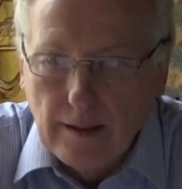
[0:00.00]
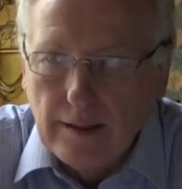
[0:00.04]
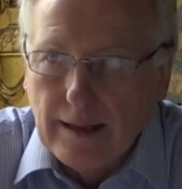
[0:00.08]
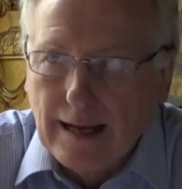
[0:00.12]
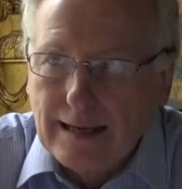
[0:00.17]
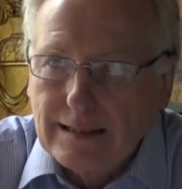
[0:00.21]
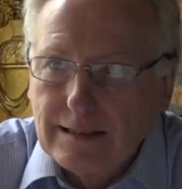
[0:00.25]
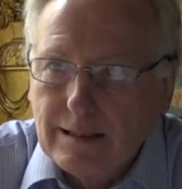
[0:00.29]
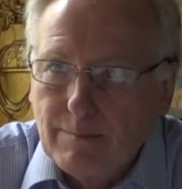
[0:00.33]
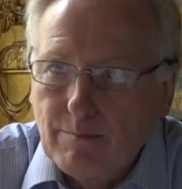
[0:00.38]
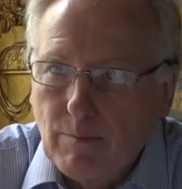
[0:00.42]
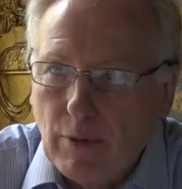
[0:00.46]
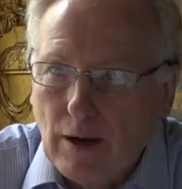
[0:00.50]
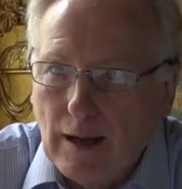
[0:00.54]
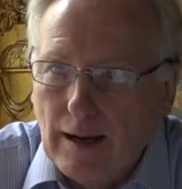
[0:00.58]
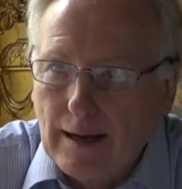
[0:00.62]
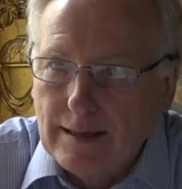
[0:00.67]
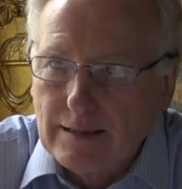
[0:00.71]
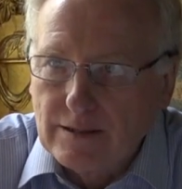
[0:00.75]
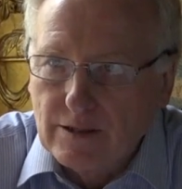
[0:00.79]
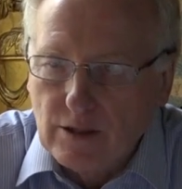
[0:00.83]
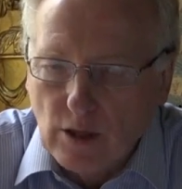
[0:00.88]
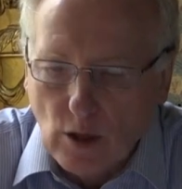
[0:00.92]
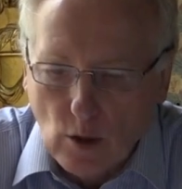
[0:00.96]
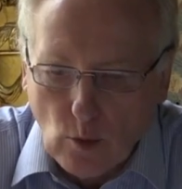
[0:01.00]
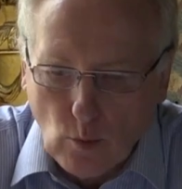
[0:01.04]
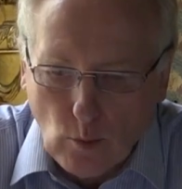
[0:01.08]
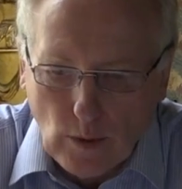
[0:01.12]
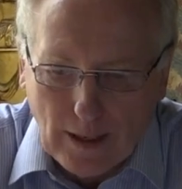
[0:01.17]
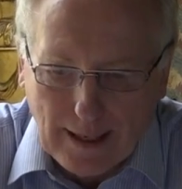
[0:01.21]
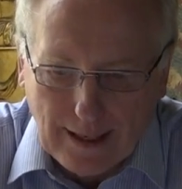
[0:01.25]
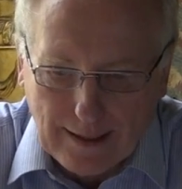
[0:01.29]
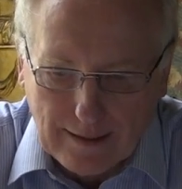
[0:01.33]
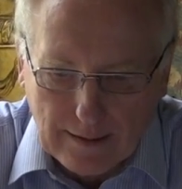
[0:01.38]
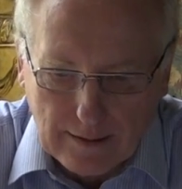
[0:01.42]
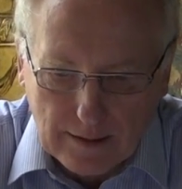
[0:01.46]
That implies a
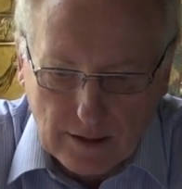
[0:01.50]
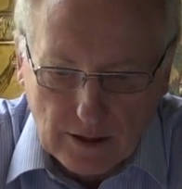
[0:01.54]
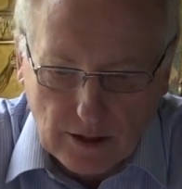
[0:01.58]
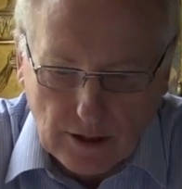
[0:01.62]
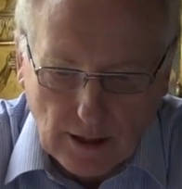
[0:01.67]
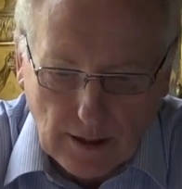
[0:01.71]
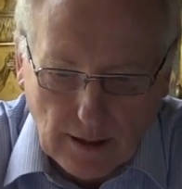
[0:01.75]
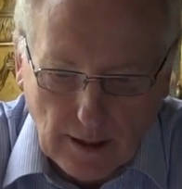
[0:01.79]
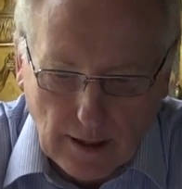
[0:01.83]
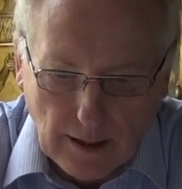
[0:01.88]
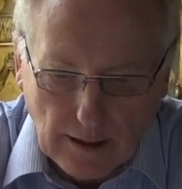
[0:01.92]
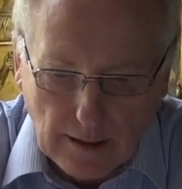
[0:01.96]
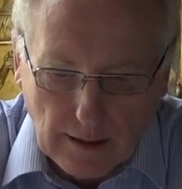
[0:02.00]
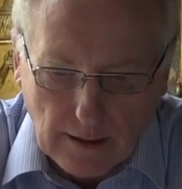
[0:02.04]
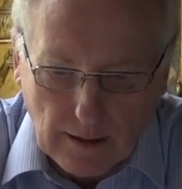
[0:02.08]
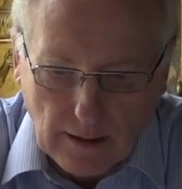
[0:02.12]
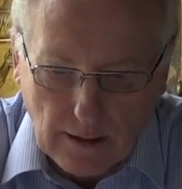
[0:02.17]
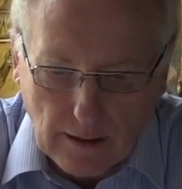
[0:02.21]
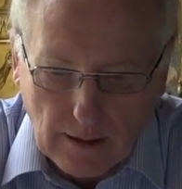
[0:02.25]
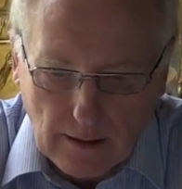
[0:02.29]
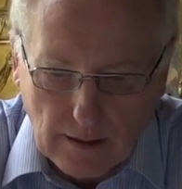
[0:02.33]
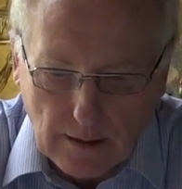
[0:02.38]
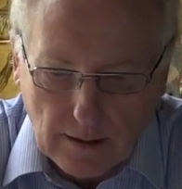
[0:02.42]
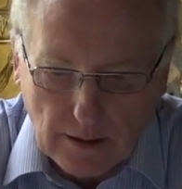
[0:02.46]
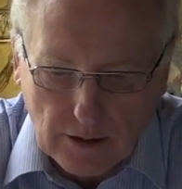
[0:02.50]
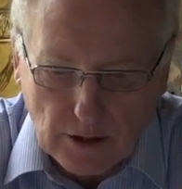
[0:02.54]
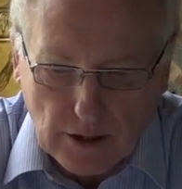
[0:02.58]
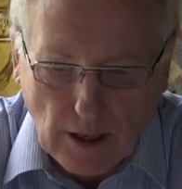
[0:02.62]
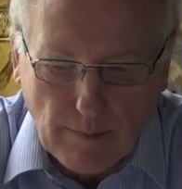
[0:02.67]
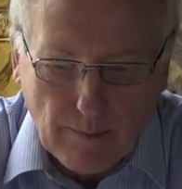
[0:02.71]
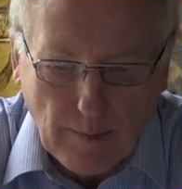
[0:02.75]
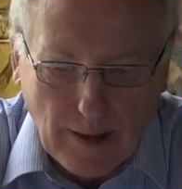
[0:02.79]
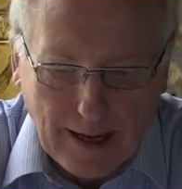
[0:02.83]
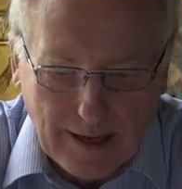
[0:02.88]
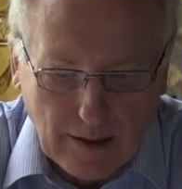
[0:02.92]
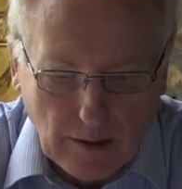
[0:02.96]
willingness to learn.
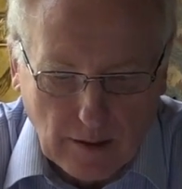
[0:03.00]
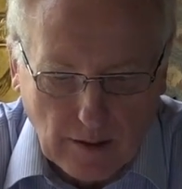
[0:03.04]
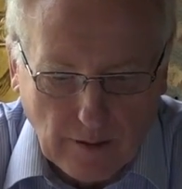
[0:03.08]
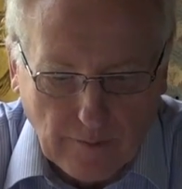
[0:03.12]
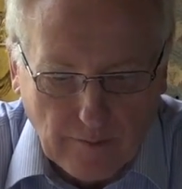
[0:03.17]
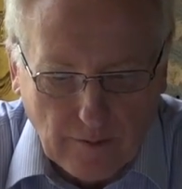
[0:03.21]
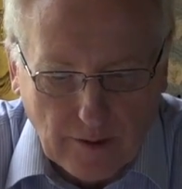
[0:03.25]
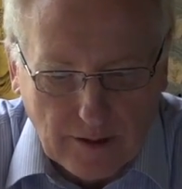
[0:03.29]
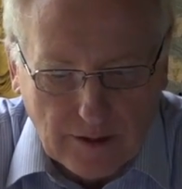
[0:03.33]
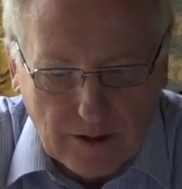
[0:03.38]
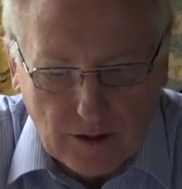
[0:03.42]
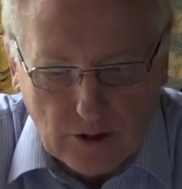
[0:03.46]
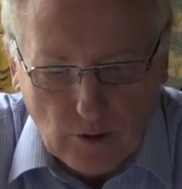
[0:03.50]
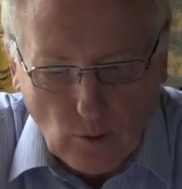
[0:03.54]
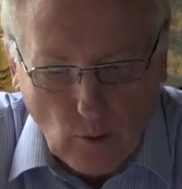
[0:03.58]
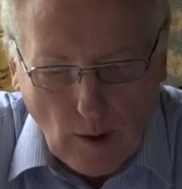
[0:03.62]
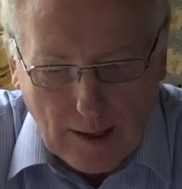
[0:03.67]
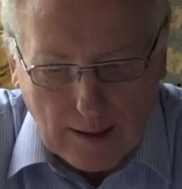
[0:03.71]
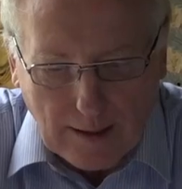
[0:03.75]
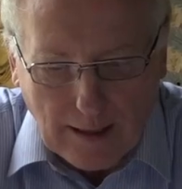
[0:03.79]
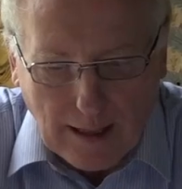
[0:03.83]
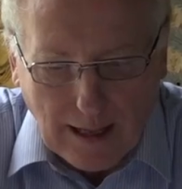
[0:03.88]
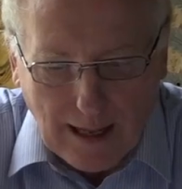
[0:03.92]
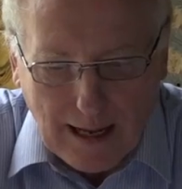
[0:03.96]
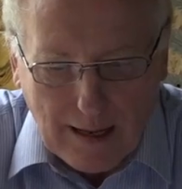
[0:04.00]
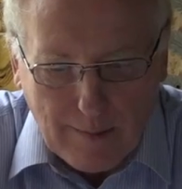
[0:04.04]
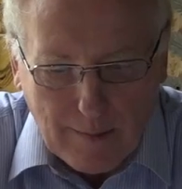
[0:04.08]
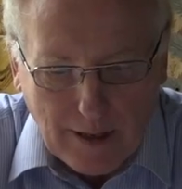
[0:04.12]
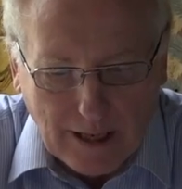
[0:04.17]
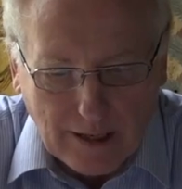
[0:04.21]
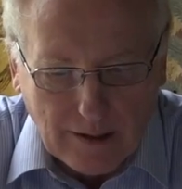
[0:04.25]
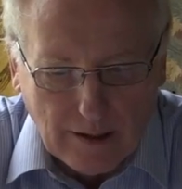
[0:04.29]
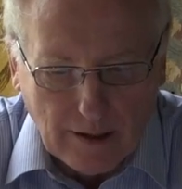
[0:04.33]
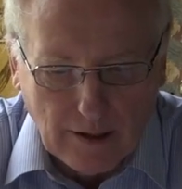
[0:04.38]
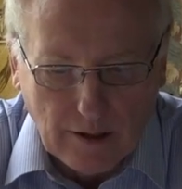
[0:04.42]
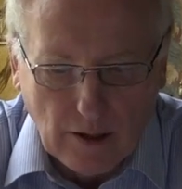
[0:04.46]
Some biographers, while
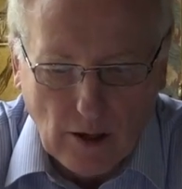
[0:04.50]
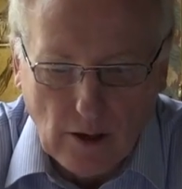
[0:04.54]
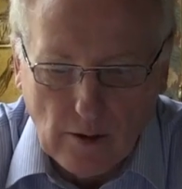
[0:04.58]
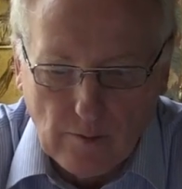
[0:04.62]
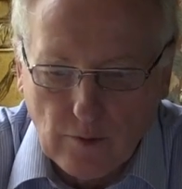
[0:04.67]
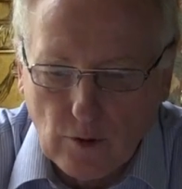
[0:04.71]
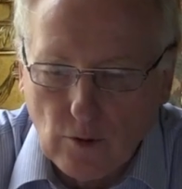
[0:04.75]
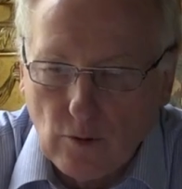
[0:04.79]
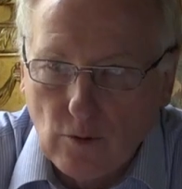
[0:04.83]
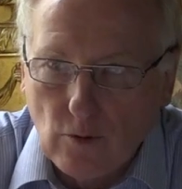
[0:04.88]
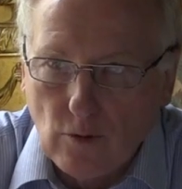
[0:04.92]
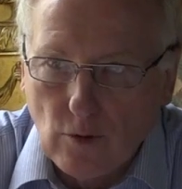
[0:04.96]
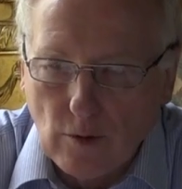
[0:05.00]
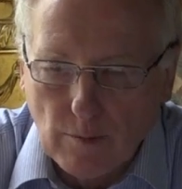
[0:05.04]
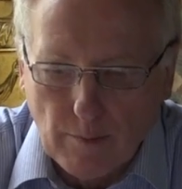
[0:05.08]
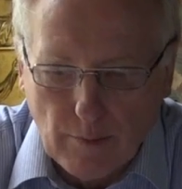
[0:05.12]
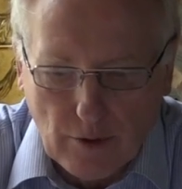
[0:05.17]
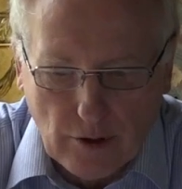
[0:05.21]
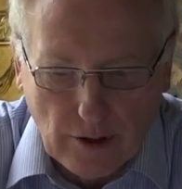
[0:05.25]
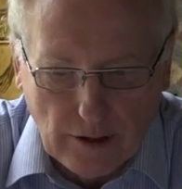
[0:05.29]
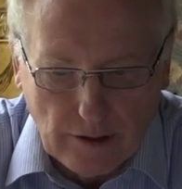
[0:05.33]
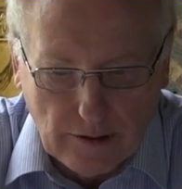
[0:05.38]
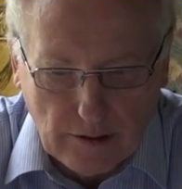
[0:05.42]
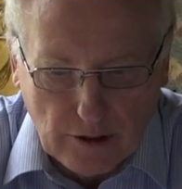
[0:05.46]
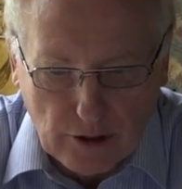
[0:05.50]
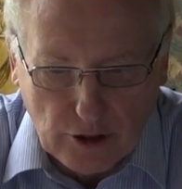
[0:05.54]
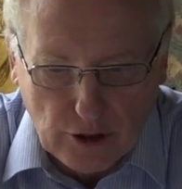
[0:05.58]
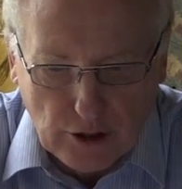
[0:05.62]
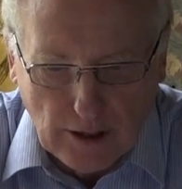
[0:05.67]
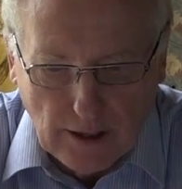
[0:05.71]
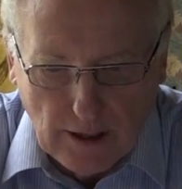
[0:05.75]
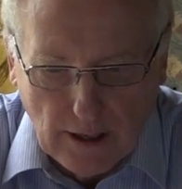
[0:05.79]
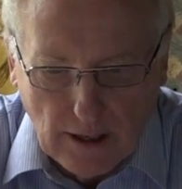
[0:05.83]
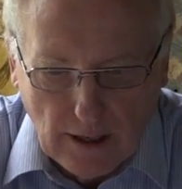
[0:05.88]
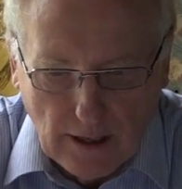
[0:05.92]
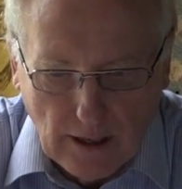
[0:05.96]
claiming an overall approach,
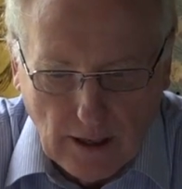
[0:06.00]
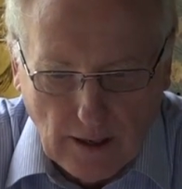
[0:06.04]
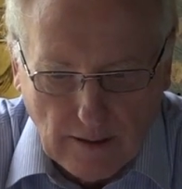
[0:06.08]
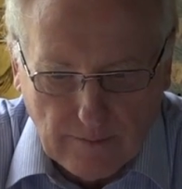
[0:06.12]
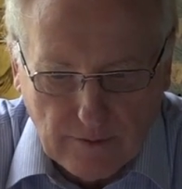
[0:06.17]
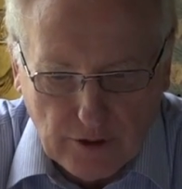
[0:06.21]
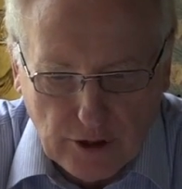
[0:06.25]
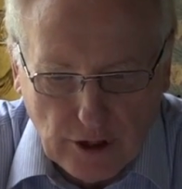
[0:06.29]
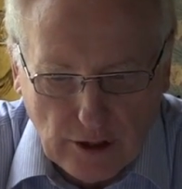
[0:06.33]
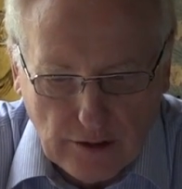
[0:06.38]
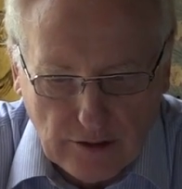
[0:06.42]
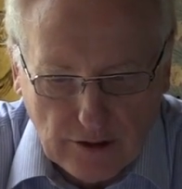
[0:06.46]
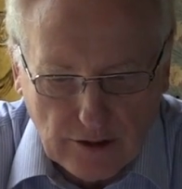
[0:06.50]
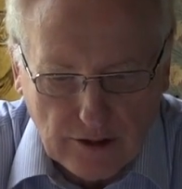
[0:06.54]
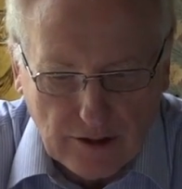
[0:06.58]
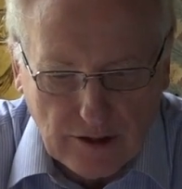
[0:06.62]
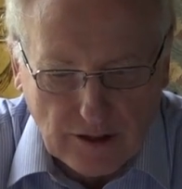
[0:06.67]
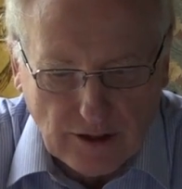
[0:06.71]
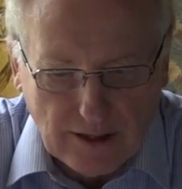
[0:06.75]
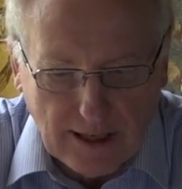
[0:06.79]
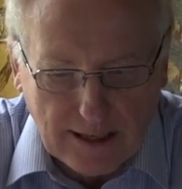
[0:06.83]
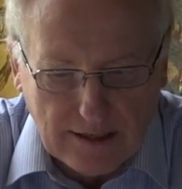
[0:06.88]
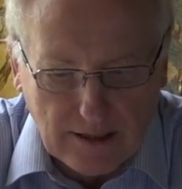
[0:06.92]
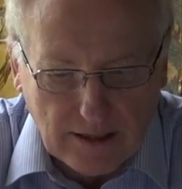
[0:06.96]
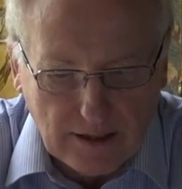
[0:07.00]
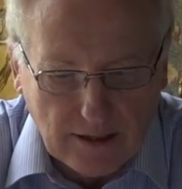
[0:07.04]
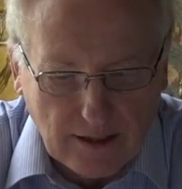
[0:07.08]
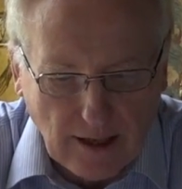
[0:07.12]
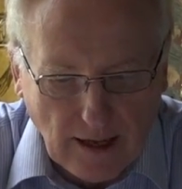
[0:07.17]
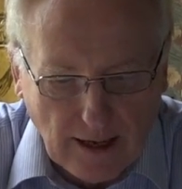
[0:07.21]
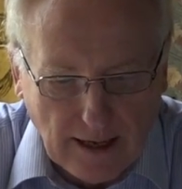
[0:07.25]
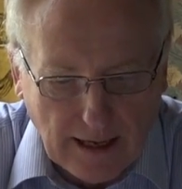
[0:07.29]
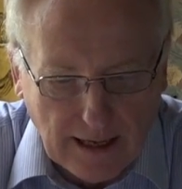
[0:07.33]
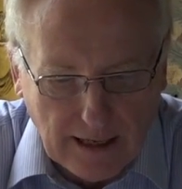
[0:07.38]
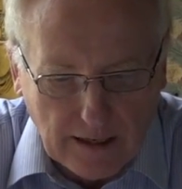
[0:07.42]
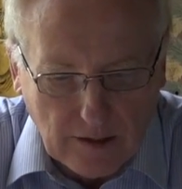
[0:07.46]
have chosen to set
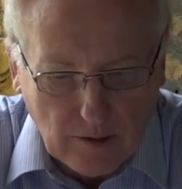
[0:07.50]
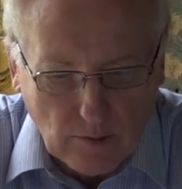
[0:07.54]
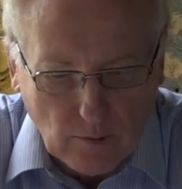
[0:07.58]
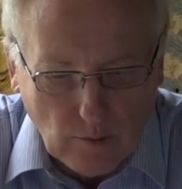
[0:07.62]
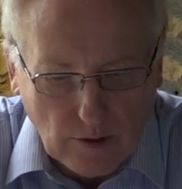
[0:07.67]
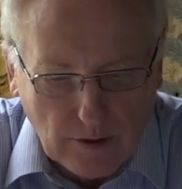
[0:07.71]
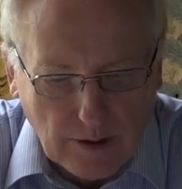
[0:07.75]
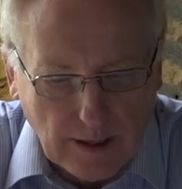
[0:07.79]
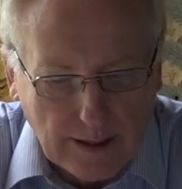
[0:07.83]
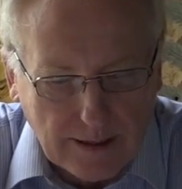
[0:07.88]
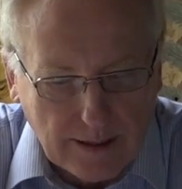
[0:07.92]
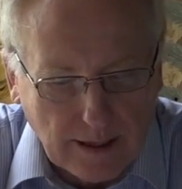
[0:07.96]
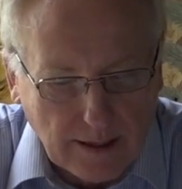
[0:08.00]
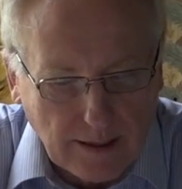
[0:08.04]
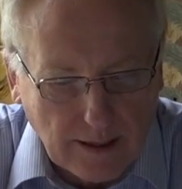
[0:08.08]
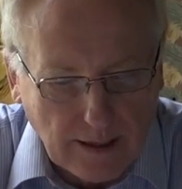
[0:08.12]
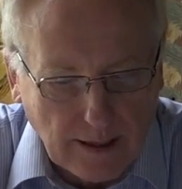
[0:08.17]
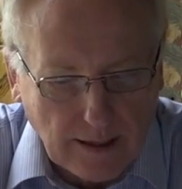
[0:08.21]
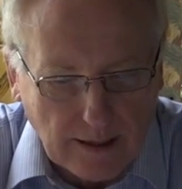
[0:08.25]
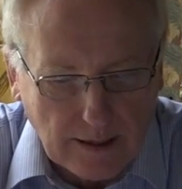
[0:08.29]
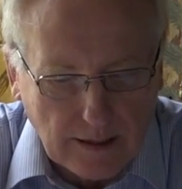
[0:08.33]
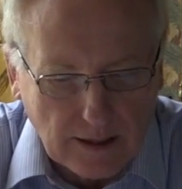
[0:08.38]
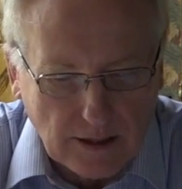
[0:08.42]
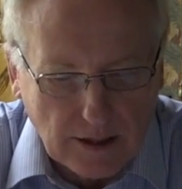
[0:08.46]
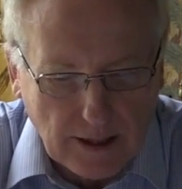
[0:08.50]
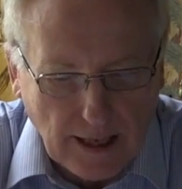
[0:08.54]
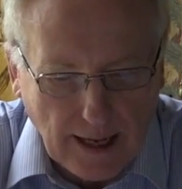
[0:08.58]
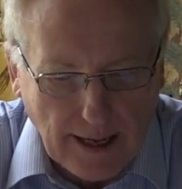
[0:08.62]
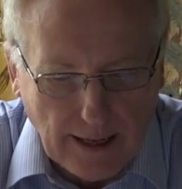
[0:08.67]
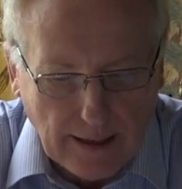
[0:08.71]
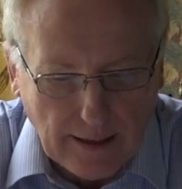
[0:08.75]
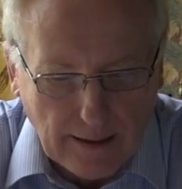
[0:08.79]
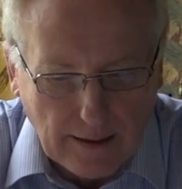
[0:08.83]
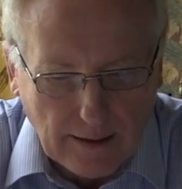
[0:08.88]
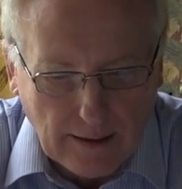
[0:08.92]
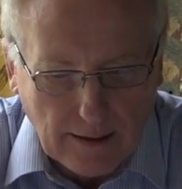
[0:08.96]
aside what they didn't
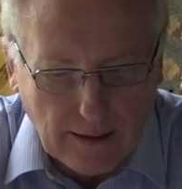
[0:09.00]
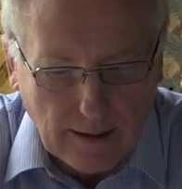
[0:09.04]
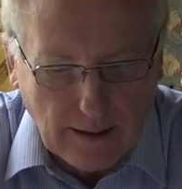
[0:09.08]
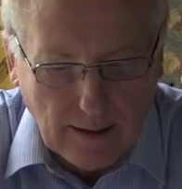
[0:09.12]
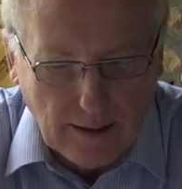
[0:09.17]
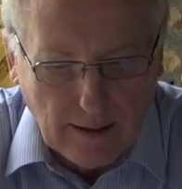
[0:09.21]
understand.